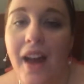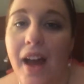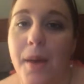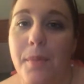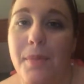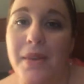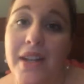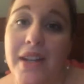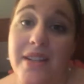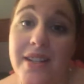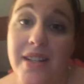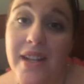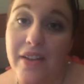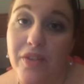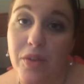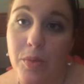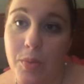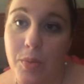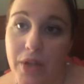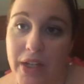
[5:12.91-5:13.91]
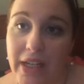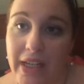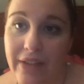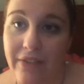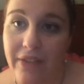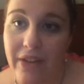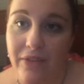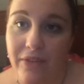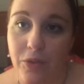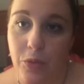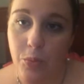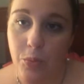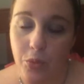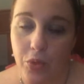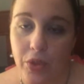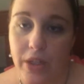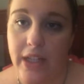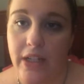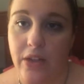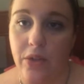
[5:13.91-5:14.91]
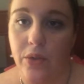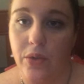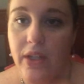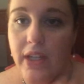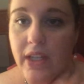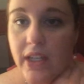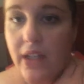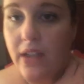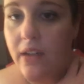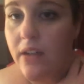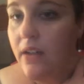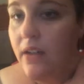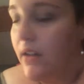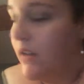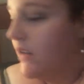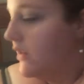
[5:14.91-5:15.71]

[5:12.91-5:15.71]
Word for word: But I did have a pretty eventful morning looking